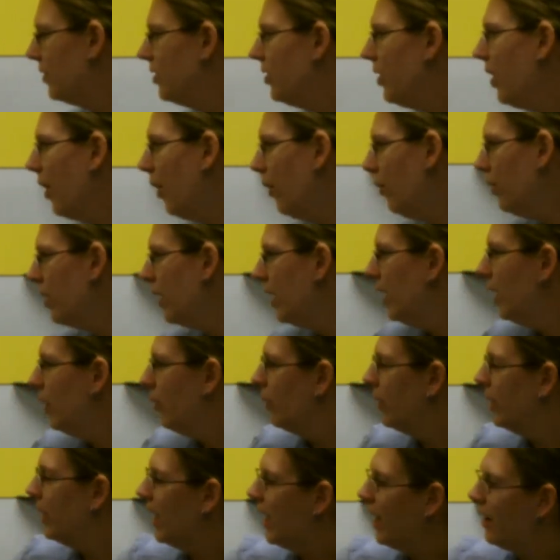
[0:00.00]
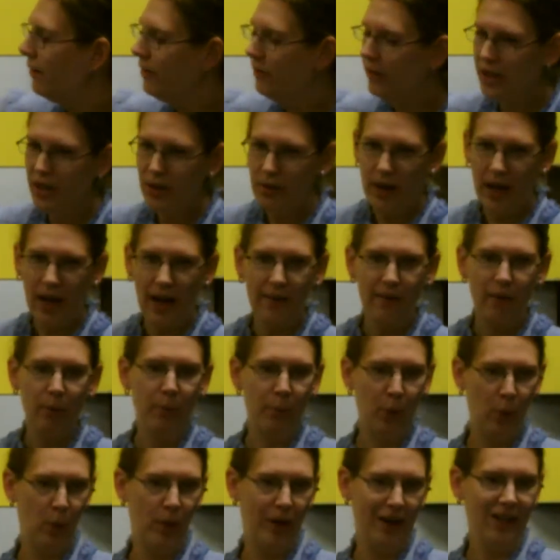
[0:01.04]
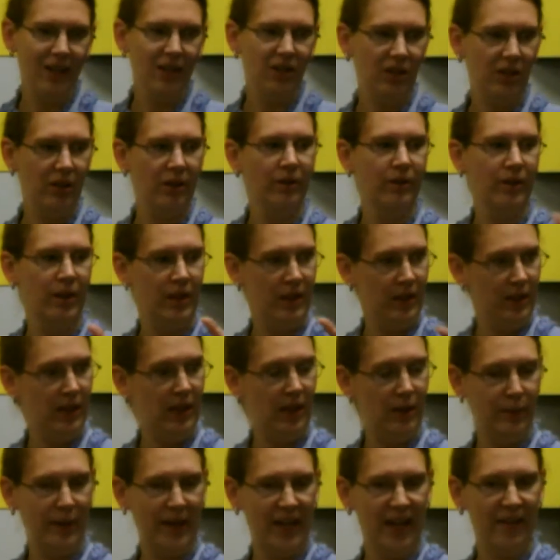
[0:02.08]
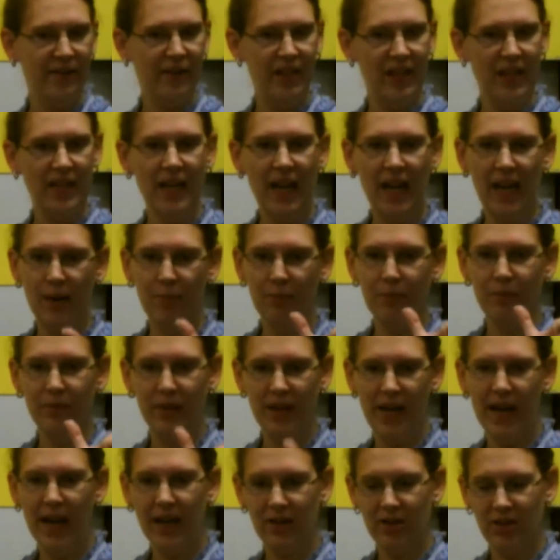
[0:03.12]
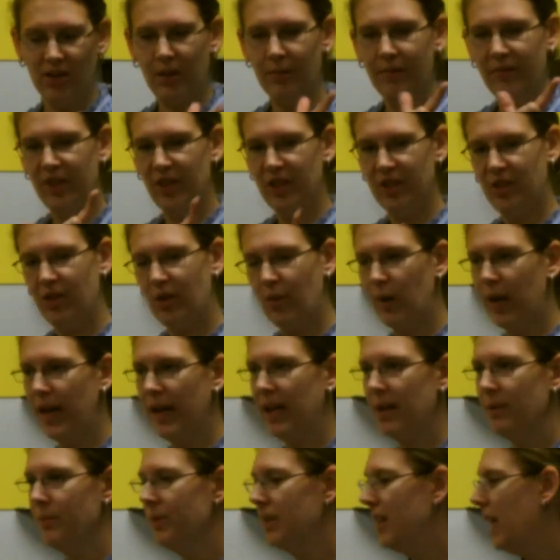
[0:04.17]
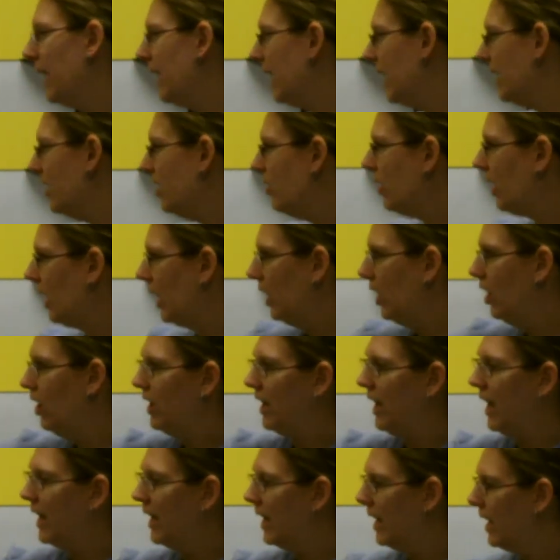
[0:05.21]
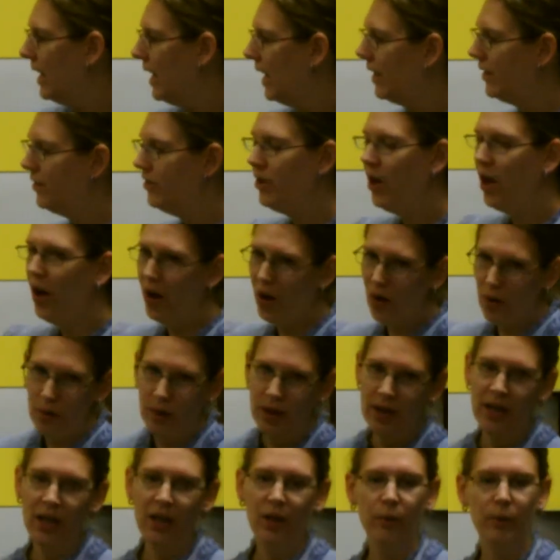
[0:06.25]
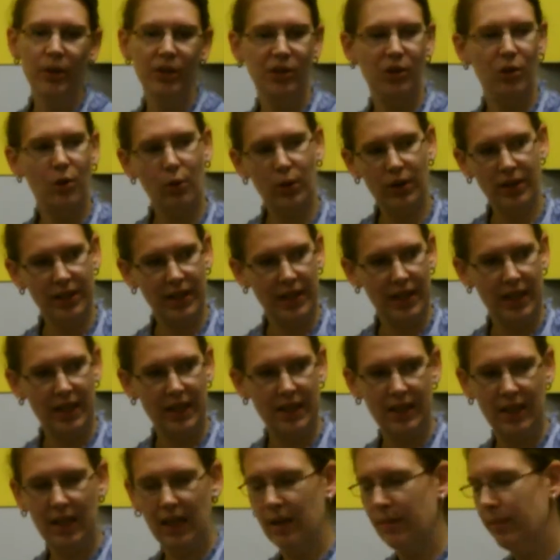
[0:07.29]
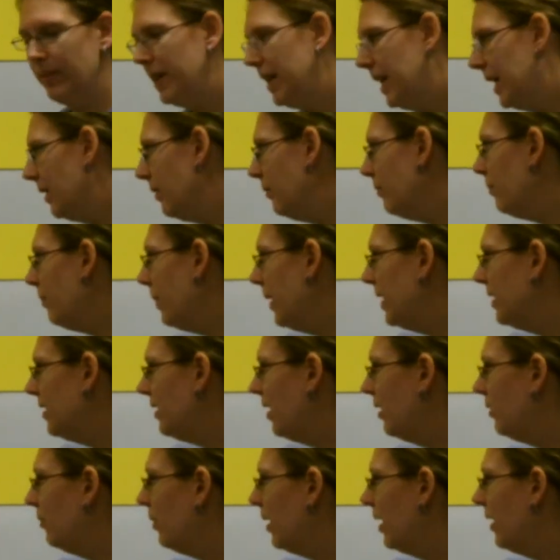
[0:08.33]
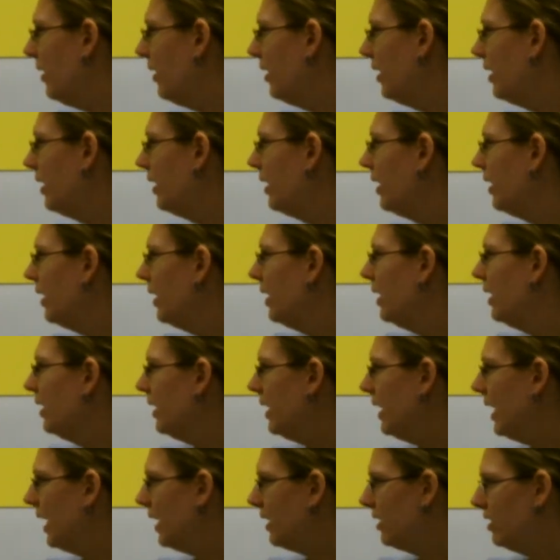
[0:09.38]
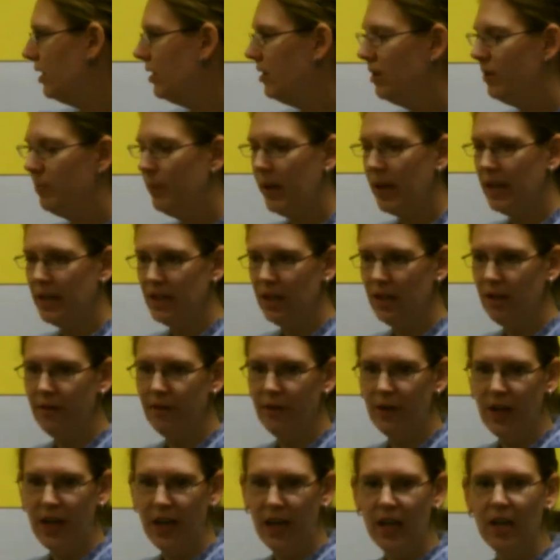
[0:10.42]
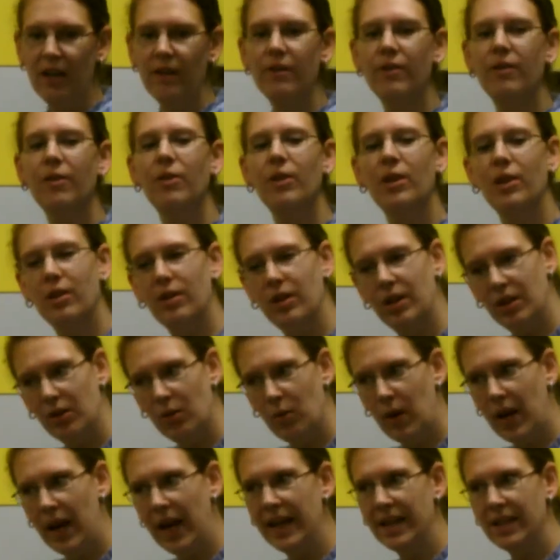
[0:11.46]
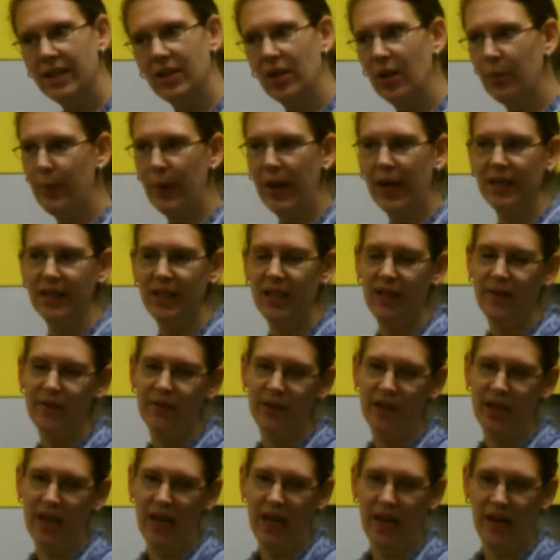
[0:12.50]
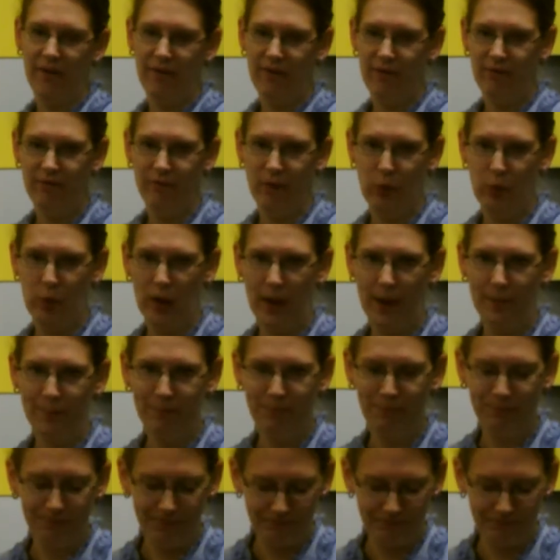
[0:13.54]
So, whenever you have a point, and we give it a name, the x comes first, the y comes second, you can look at it and know which coordinate it's going to be in based on whether the x's are positive or negative, and the y's are positive or negative. Okay?